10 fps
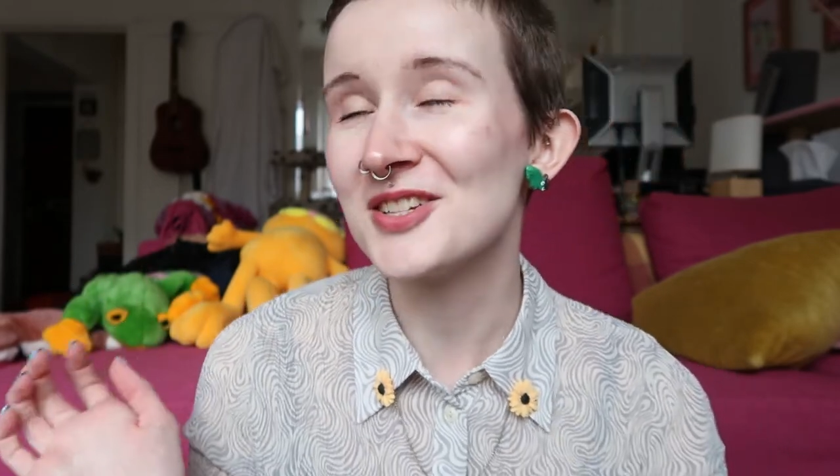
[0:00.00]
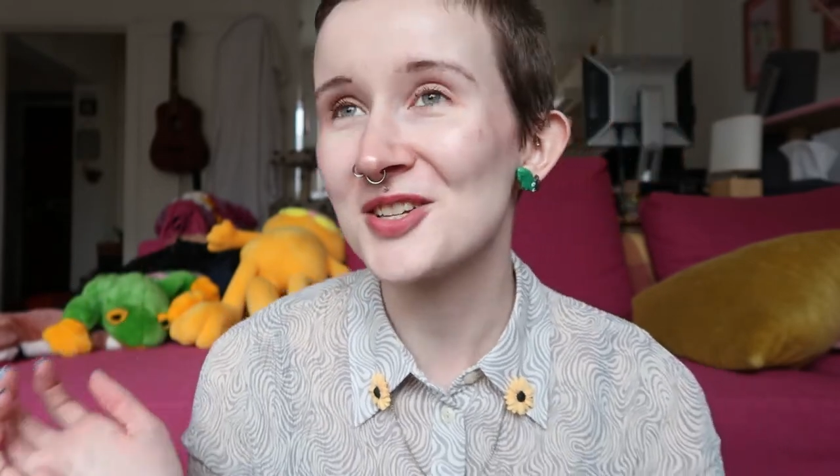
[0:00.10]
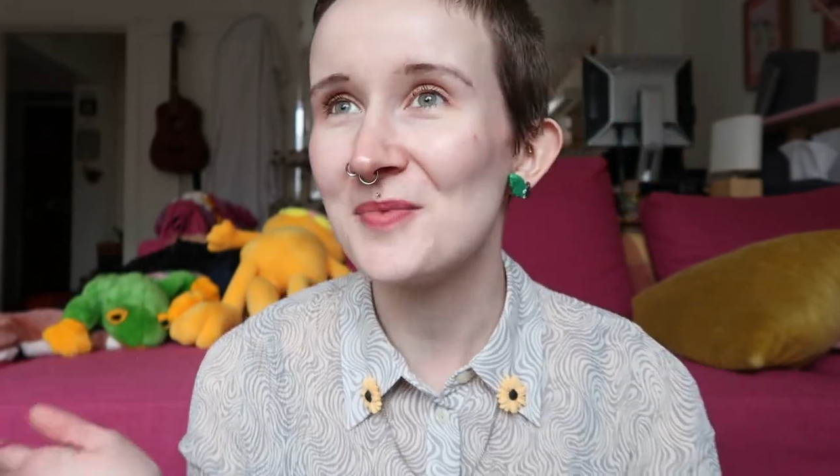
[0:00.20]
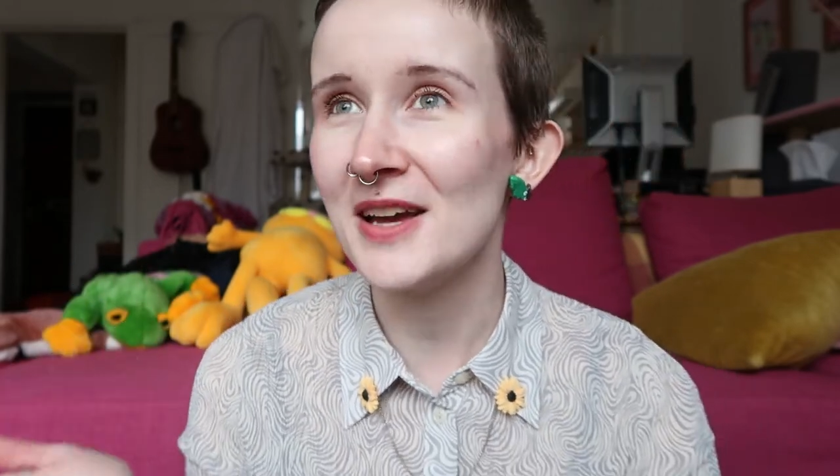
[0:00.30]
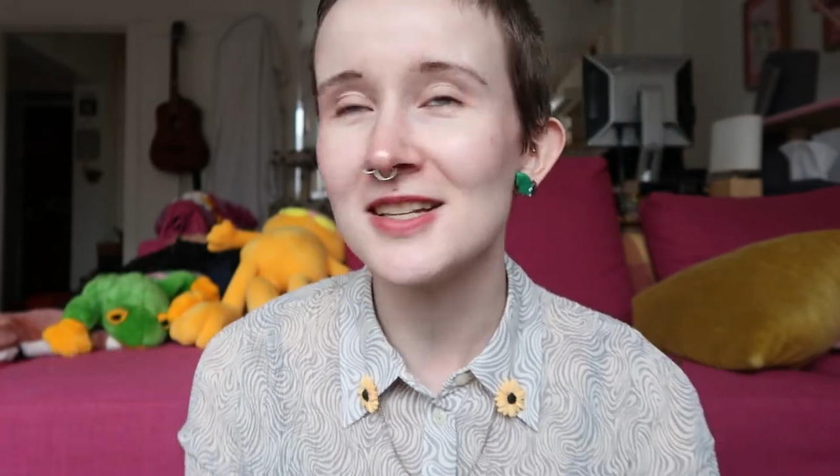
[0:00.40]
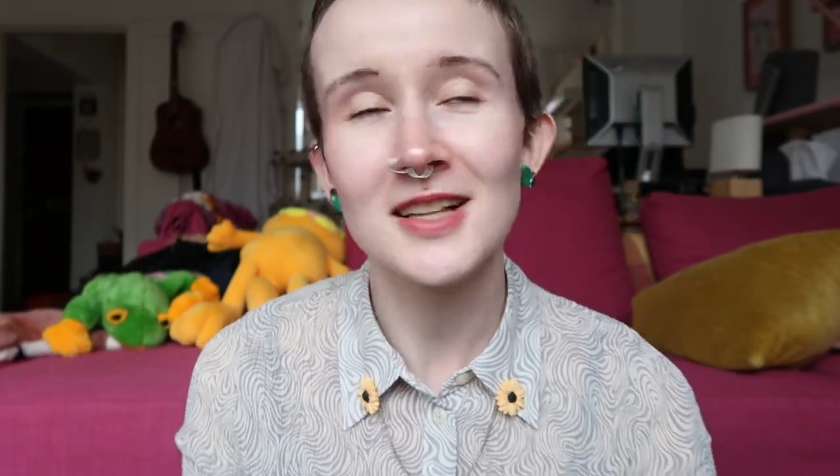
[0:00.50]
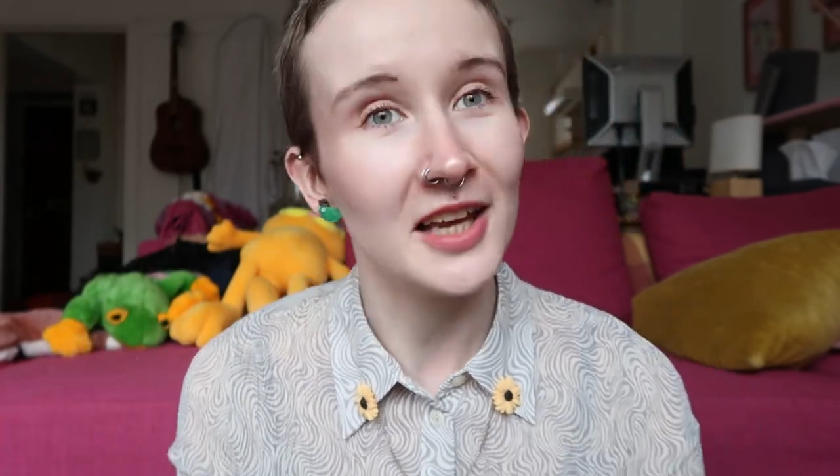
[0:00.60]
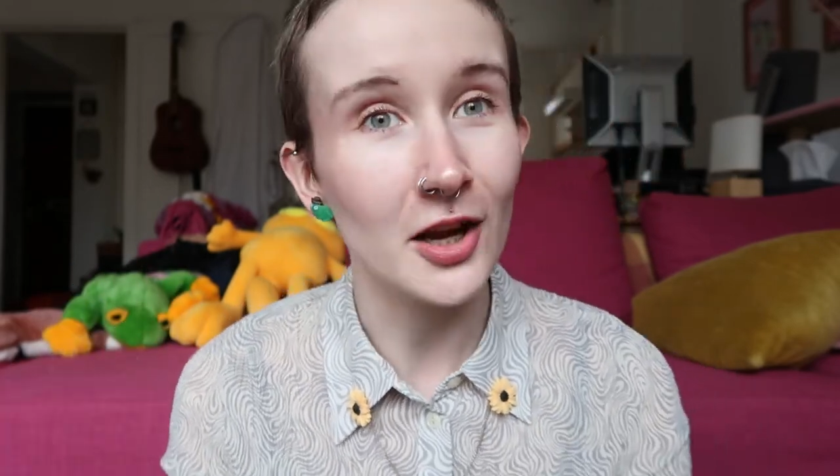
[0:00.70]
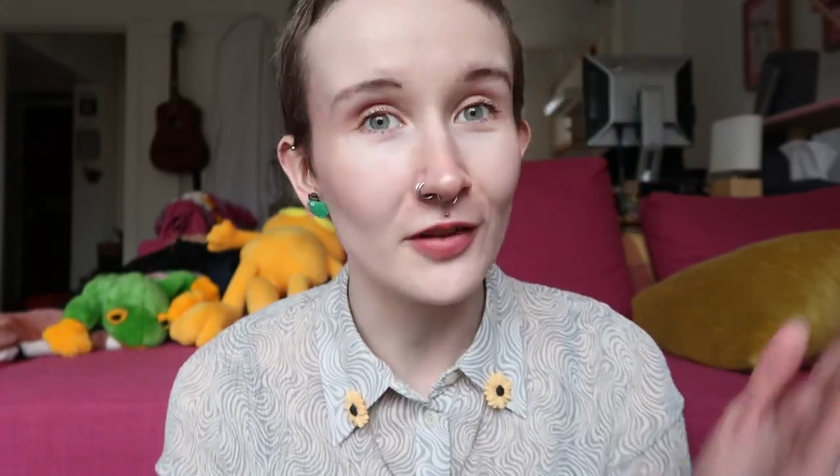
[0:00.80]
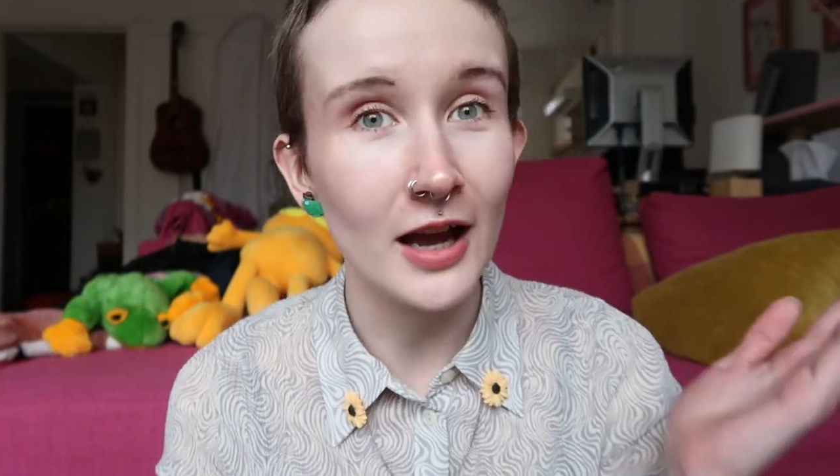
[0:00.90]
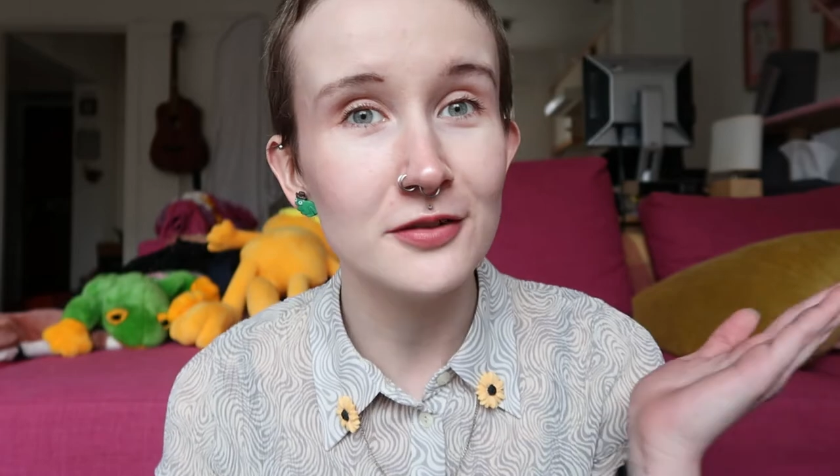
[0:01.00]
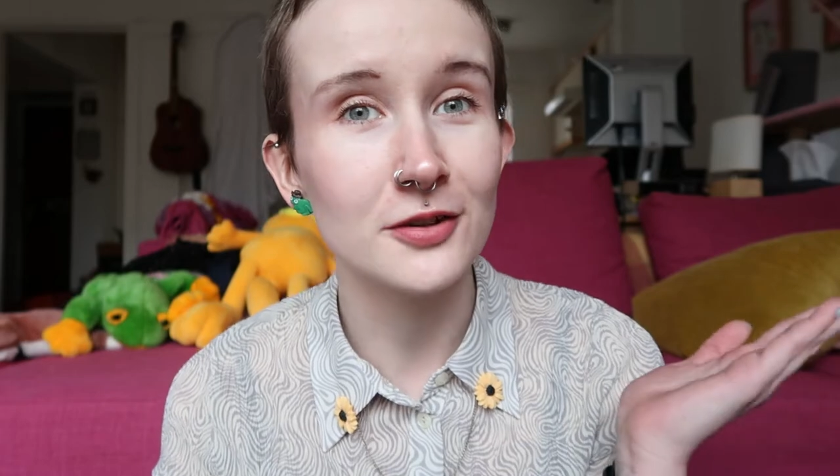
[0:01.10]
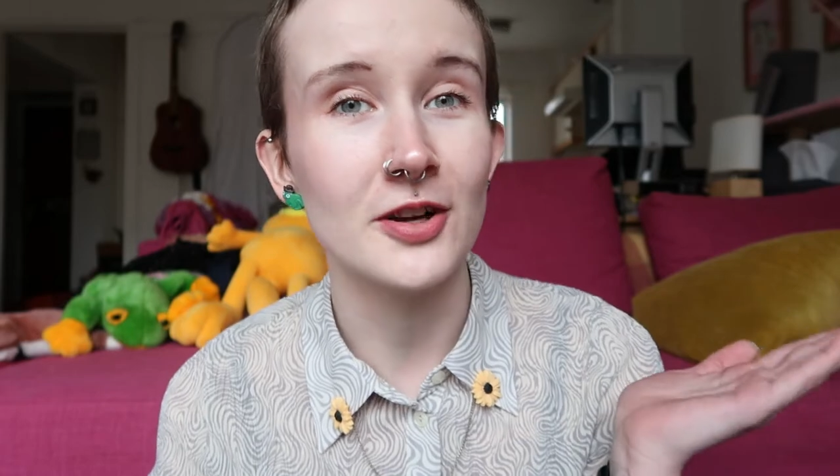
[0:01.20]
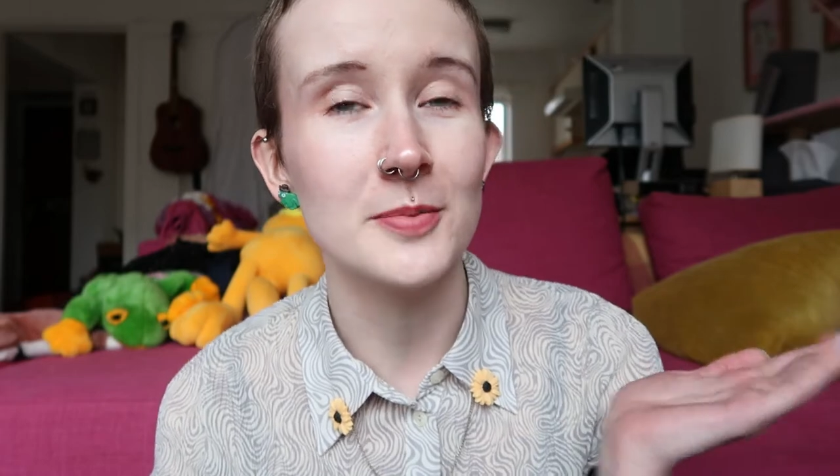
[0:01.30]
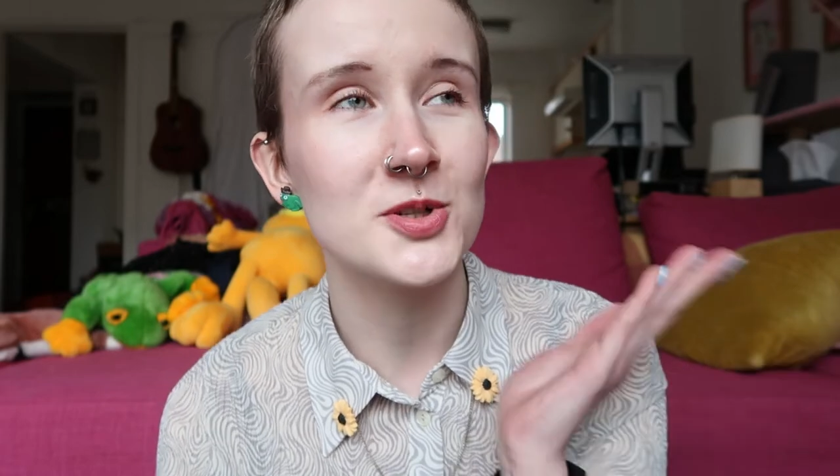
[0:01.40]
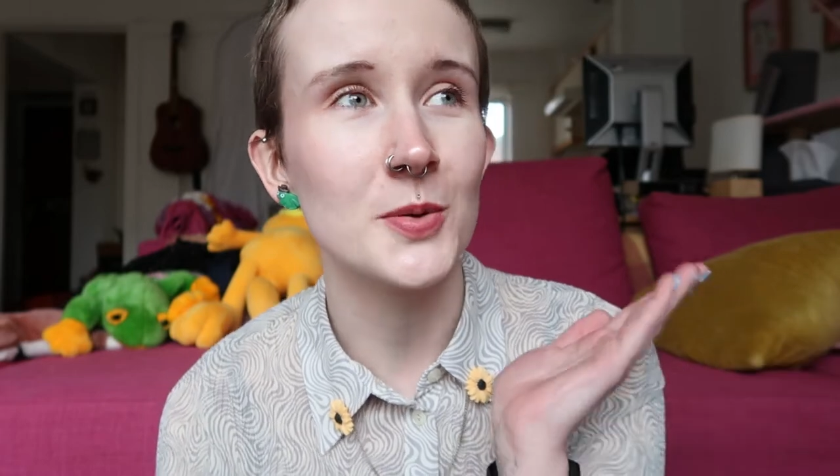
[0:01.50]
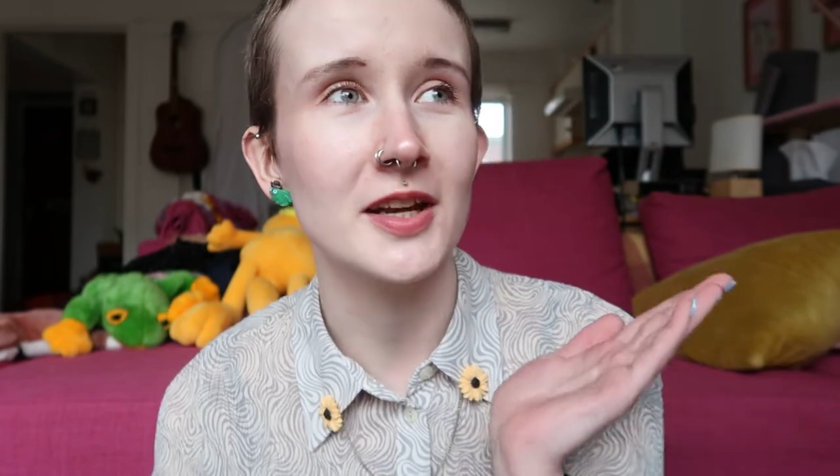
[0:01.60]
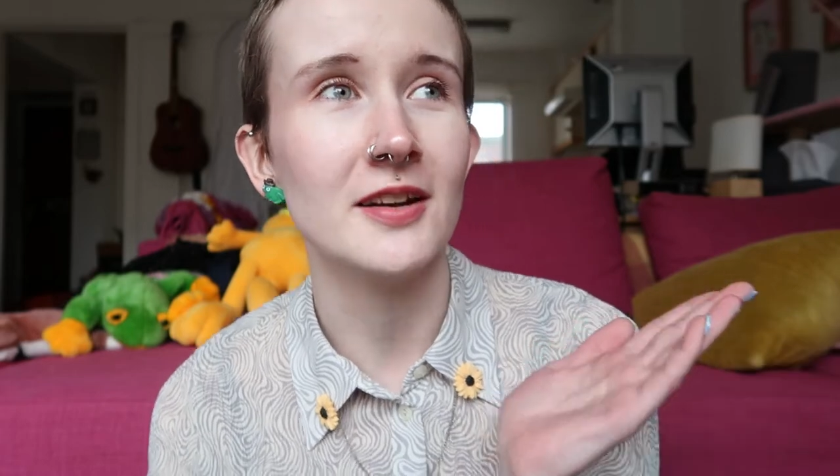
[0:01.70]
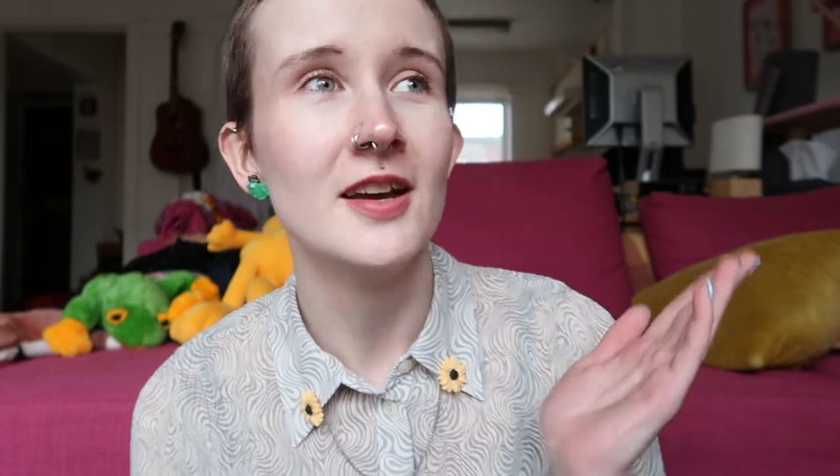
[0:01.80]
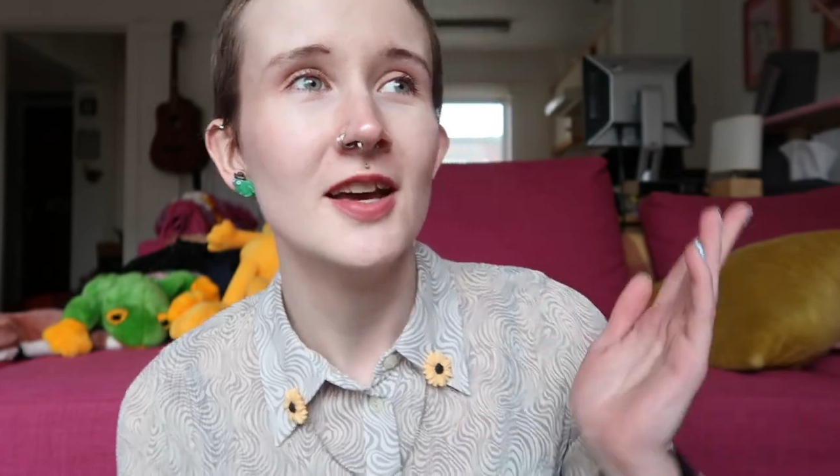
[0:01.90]
so it's just basically a rivalry
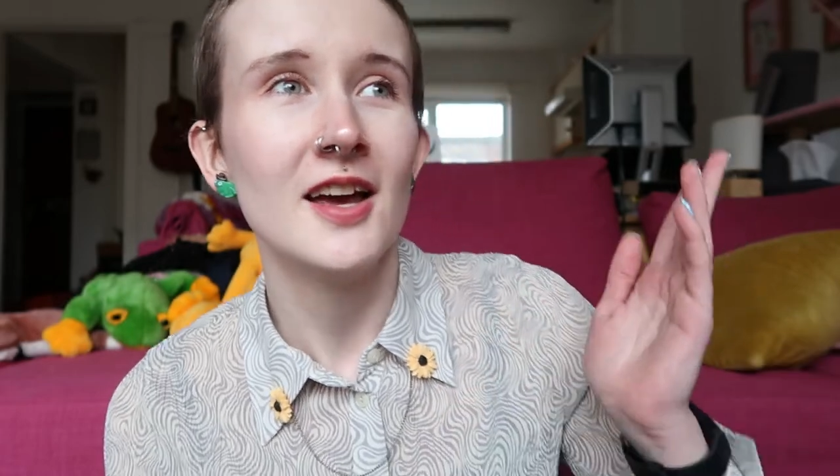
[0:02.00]
between